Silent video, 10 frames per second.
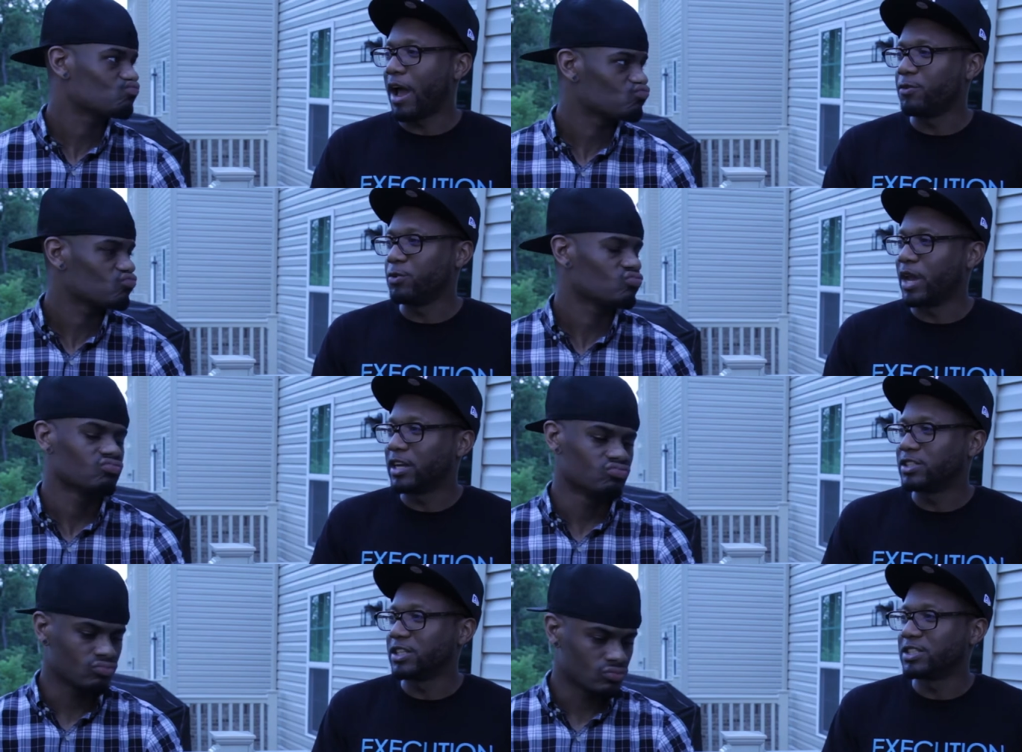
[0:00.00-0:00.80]
Speaker 1: have you, not
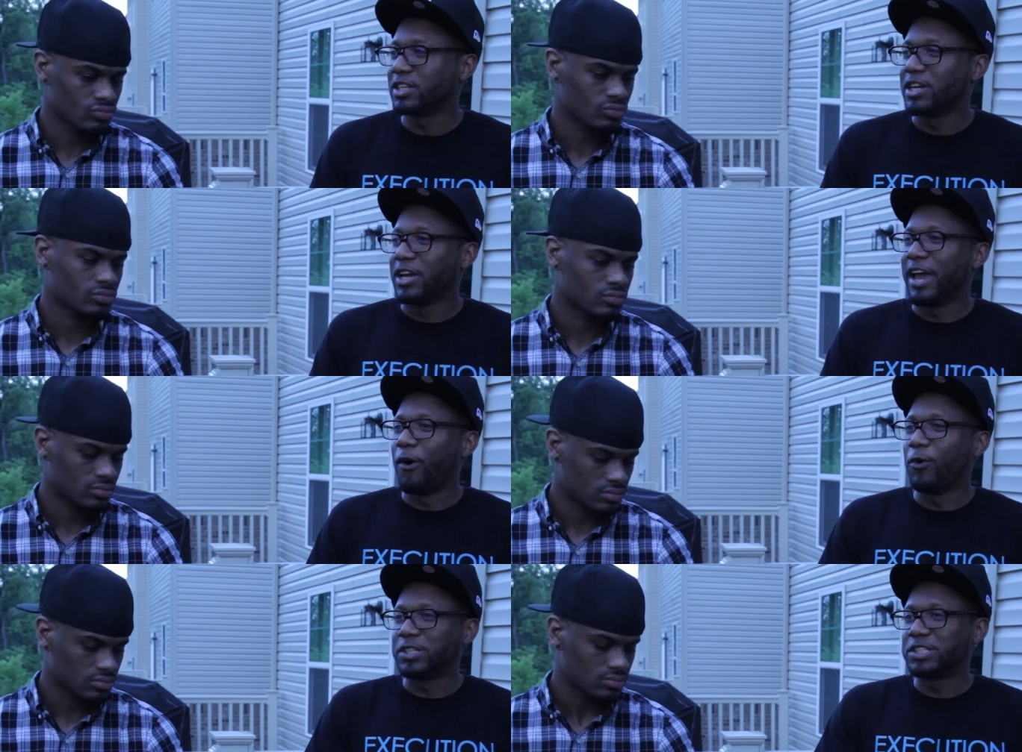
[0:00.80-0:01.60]
just
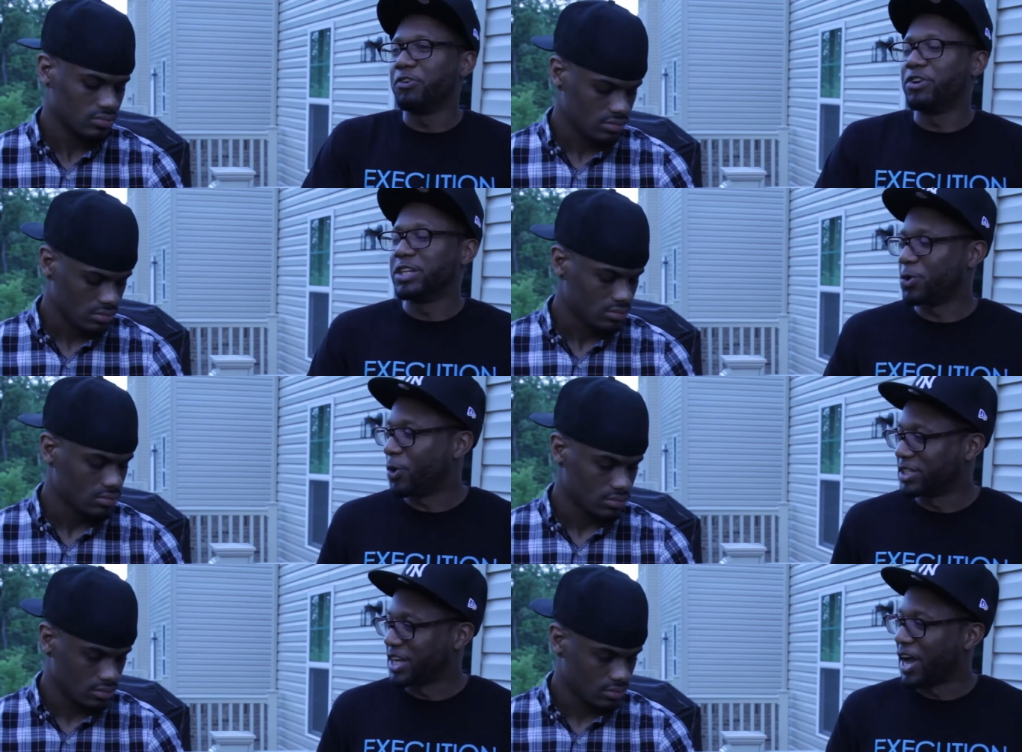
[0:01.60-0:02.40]
serious all
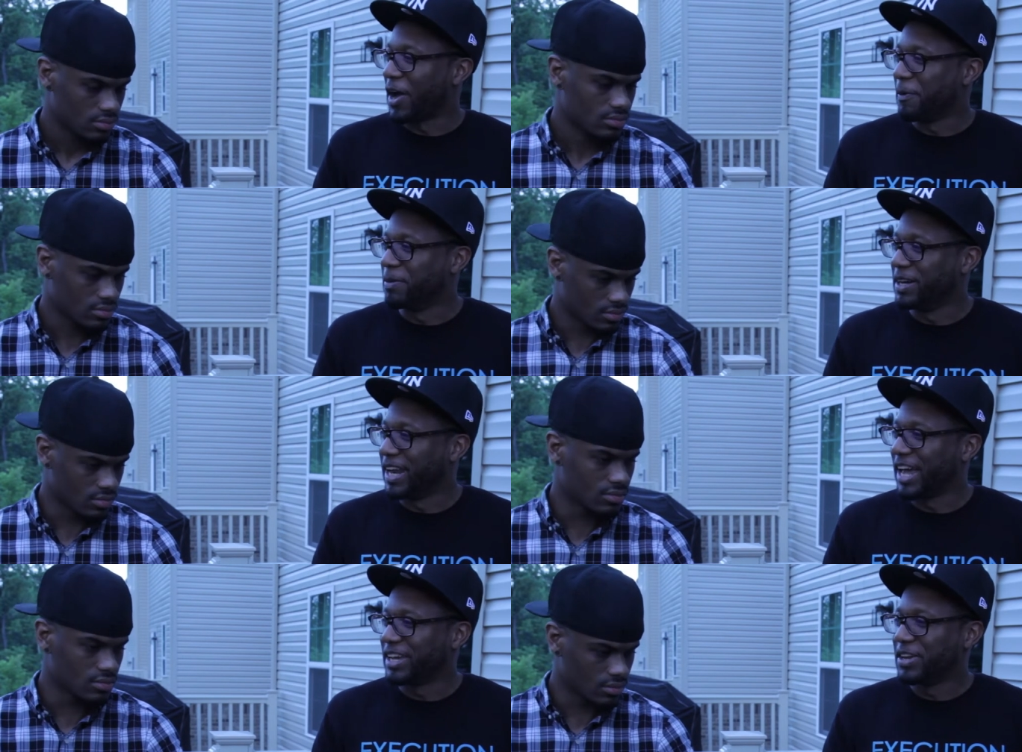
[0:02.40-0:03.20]
the time, but
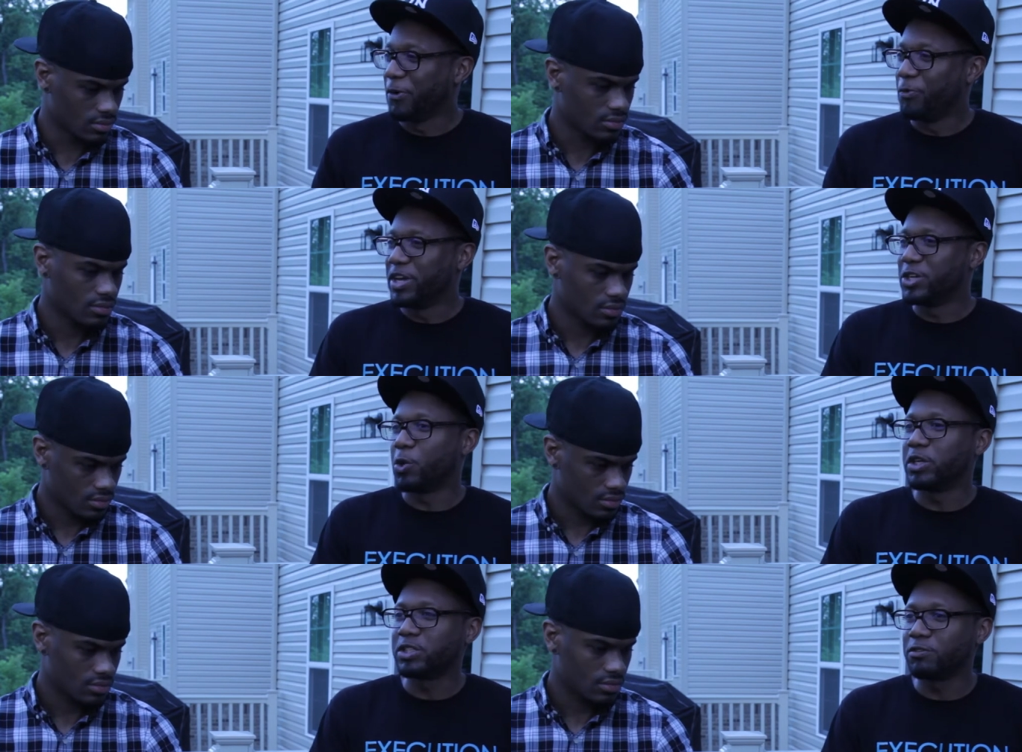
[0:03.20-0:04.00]
like mm-hmm. we
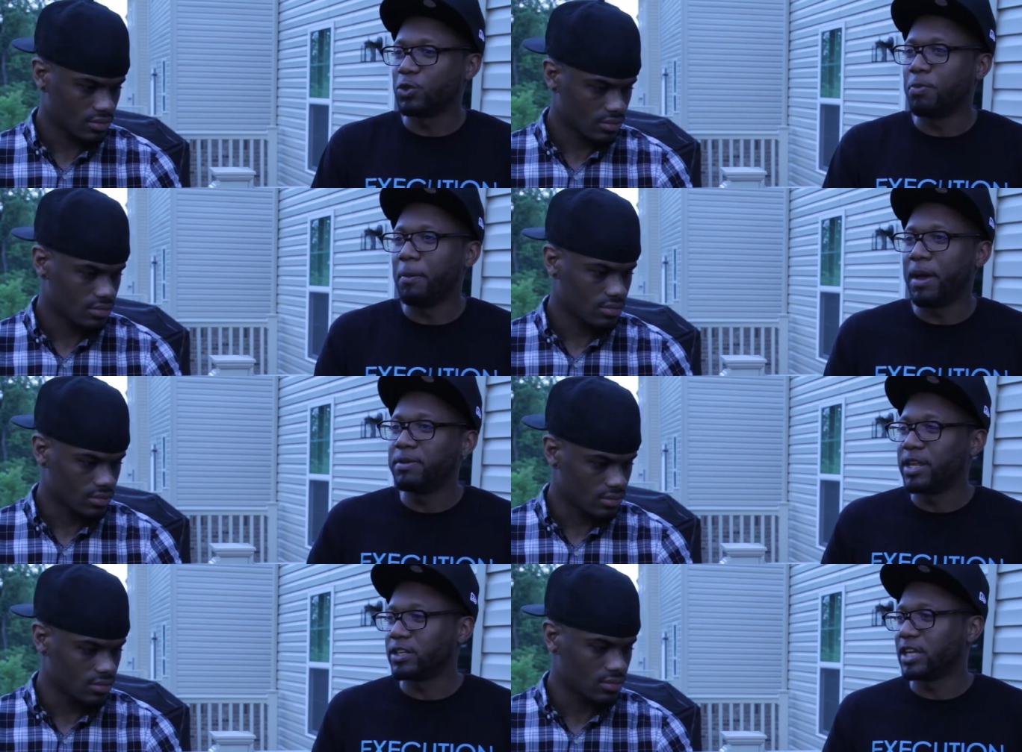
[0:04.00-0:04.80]
enjoy stuff too. But maybe
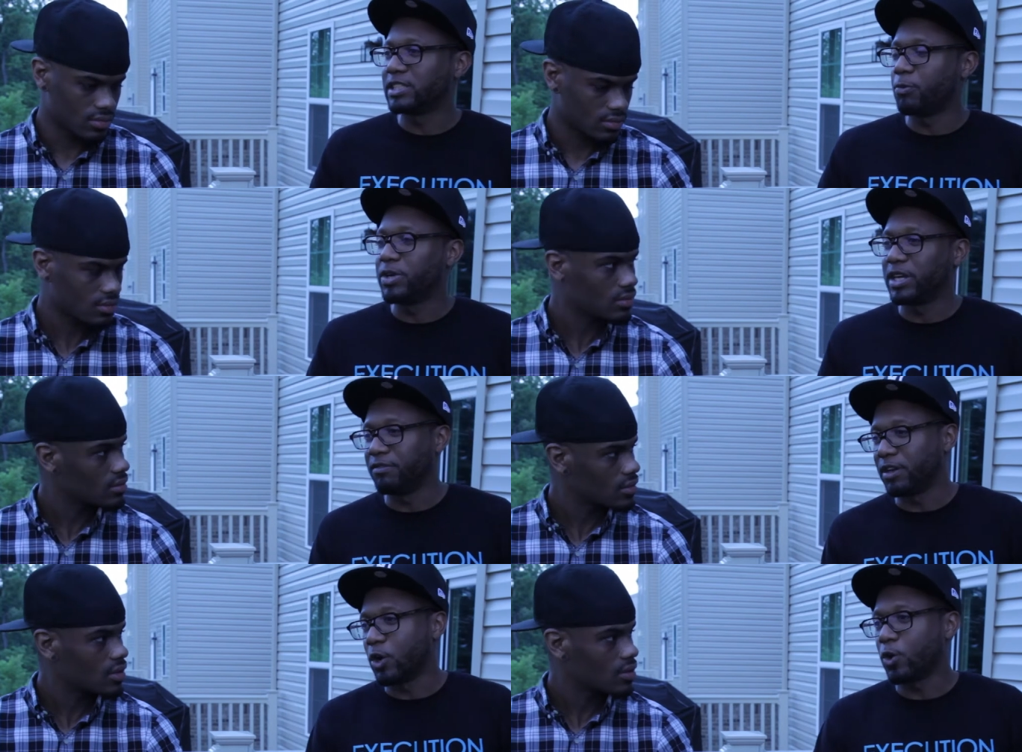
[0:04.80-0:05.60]
there are things that we can
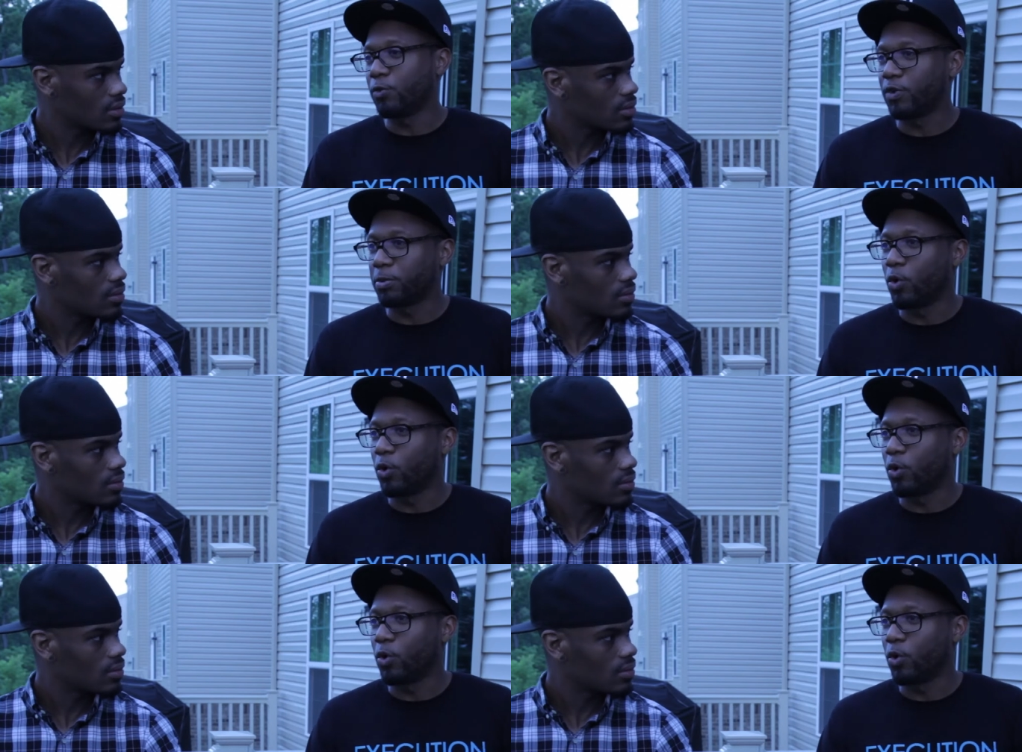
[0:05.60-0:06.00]
even learn from